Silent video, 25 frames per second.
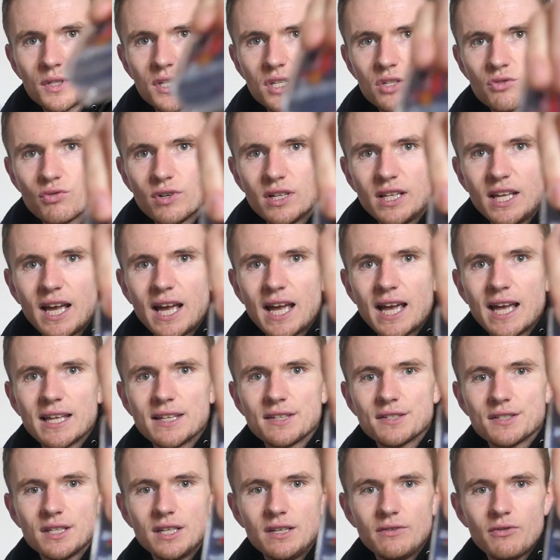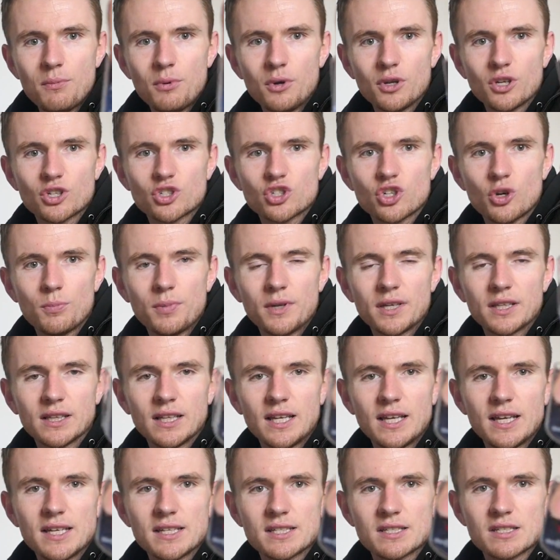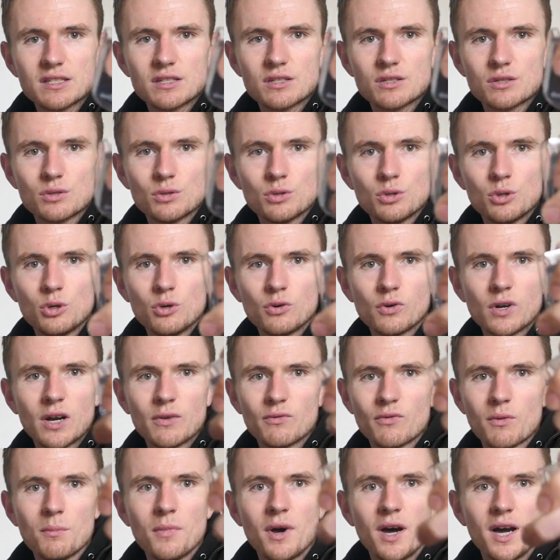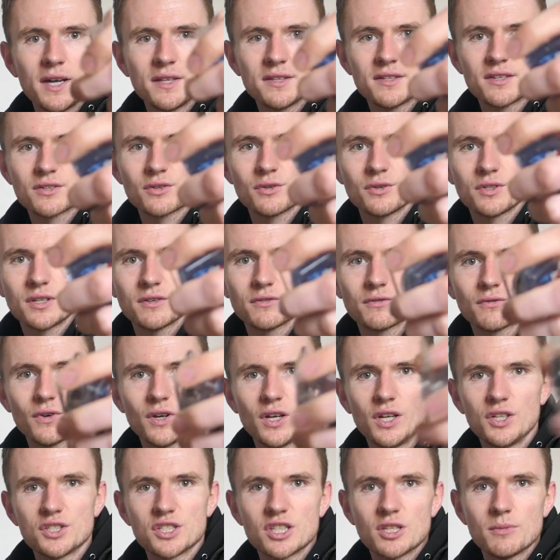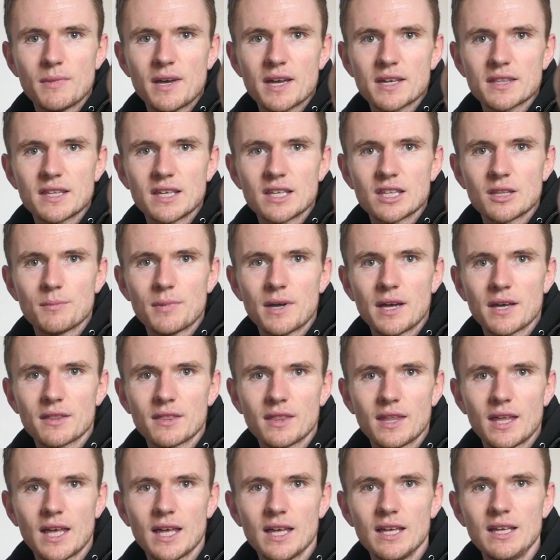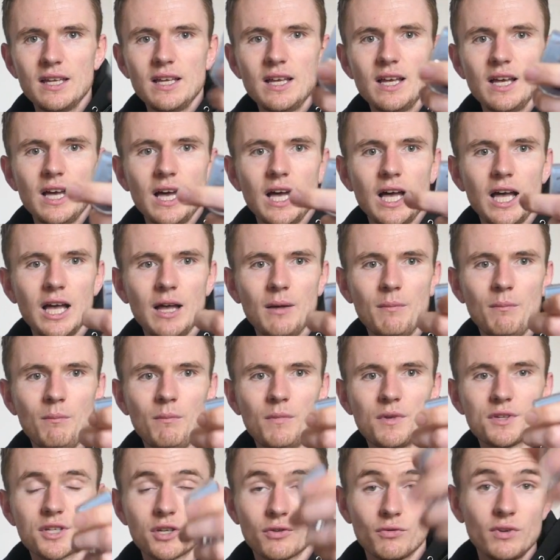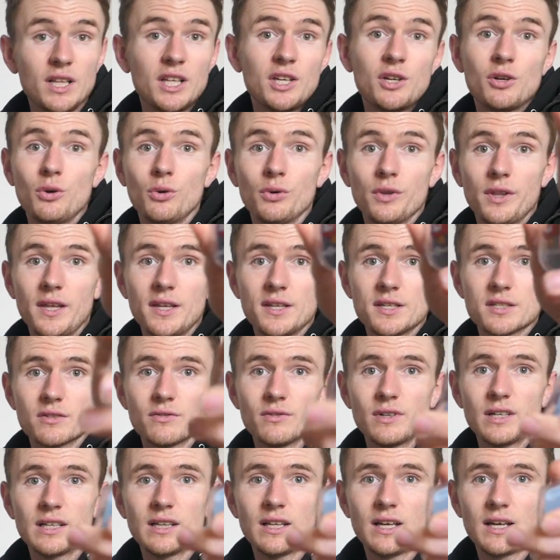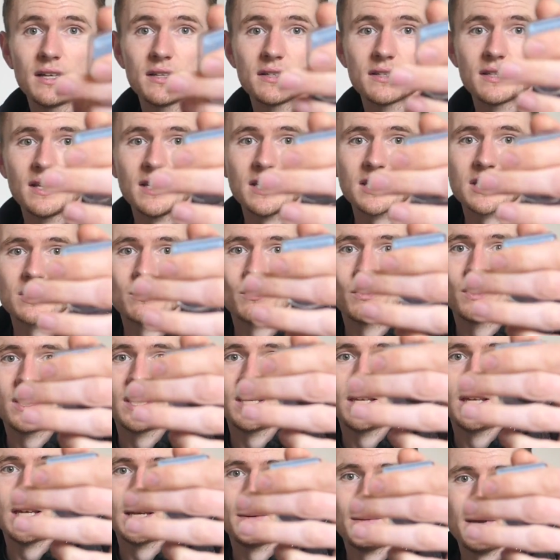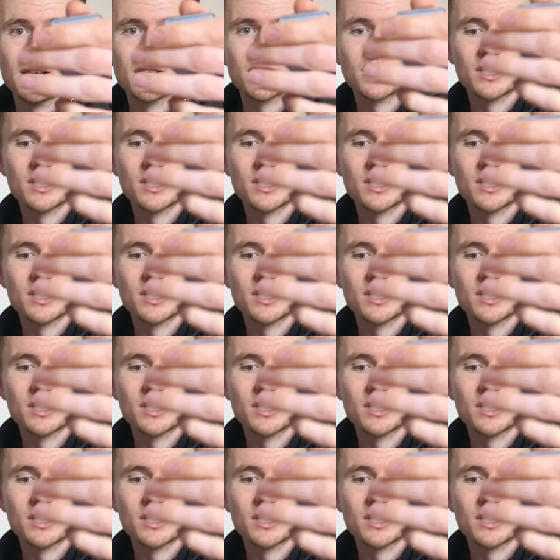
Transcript: which is really handy for putting shopping lists or reminders on your fridge, and the magnet at the back there. So really cool this, really like this. We